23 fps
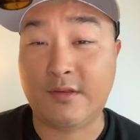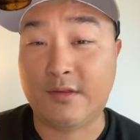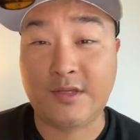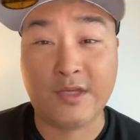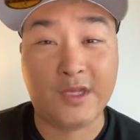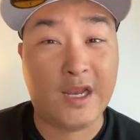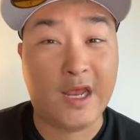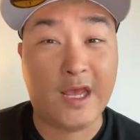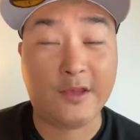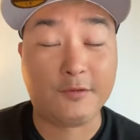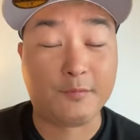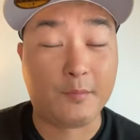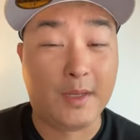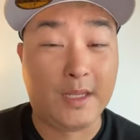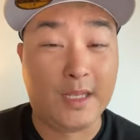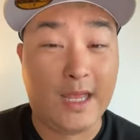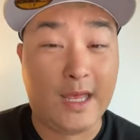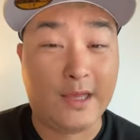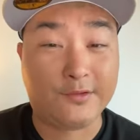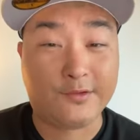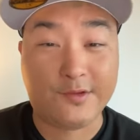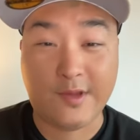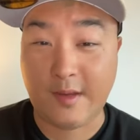today's my
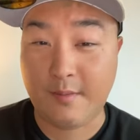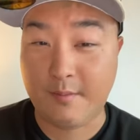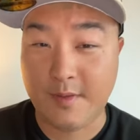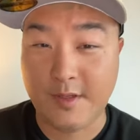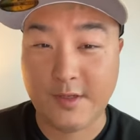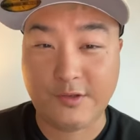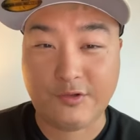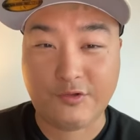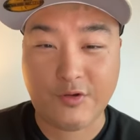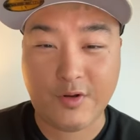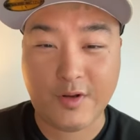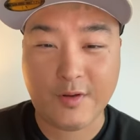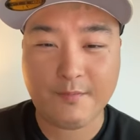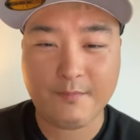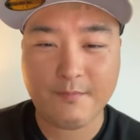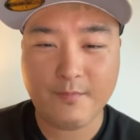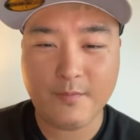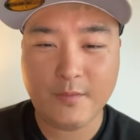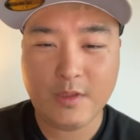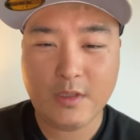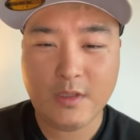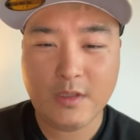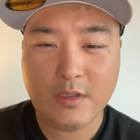last day ministry.
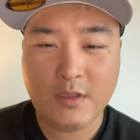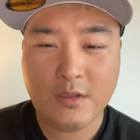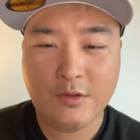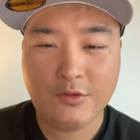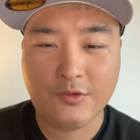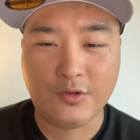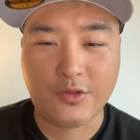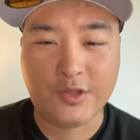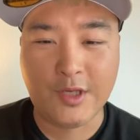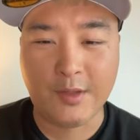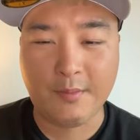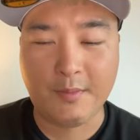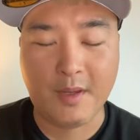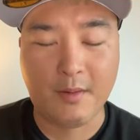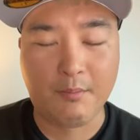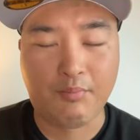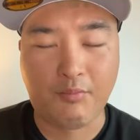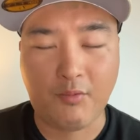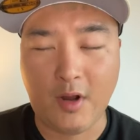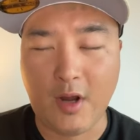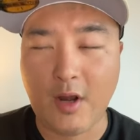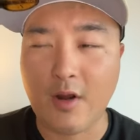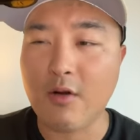So keep me
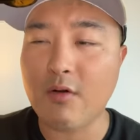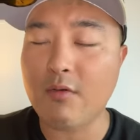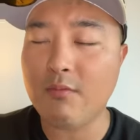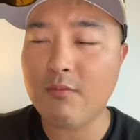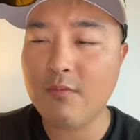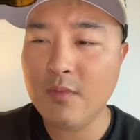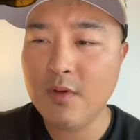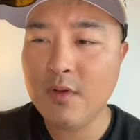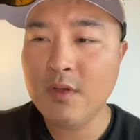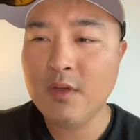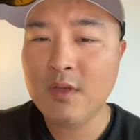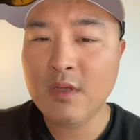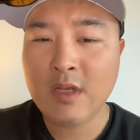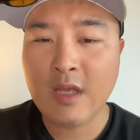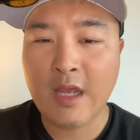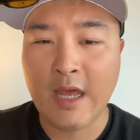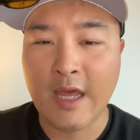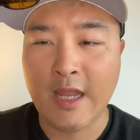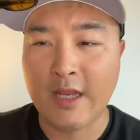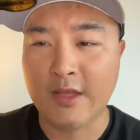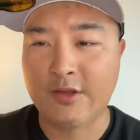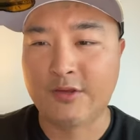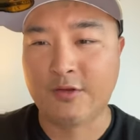in prayer.
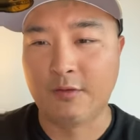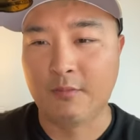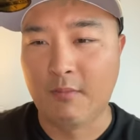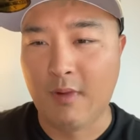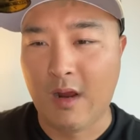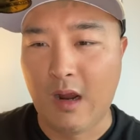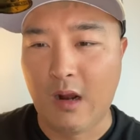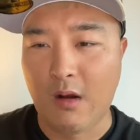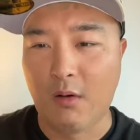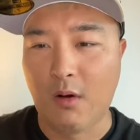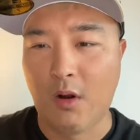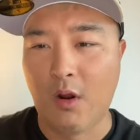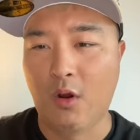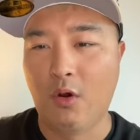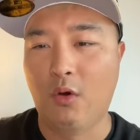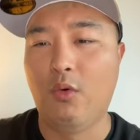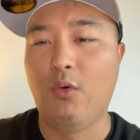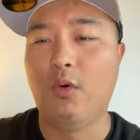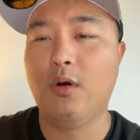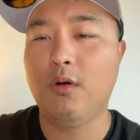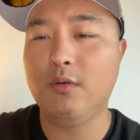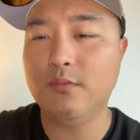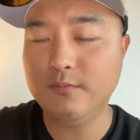And then
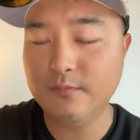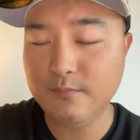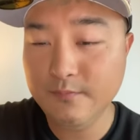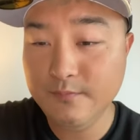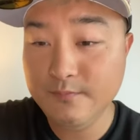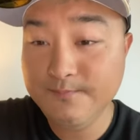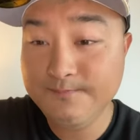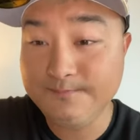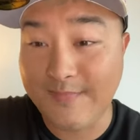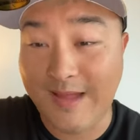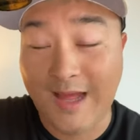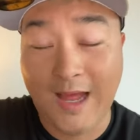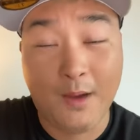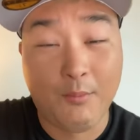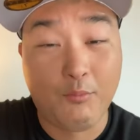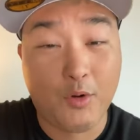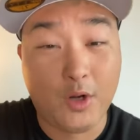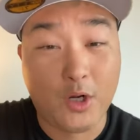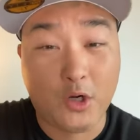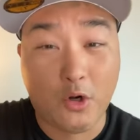tomorrow, I'm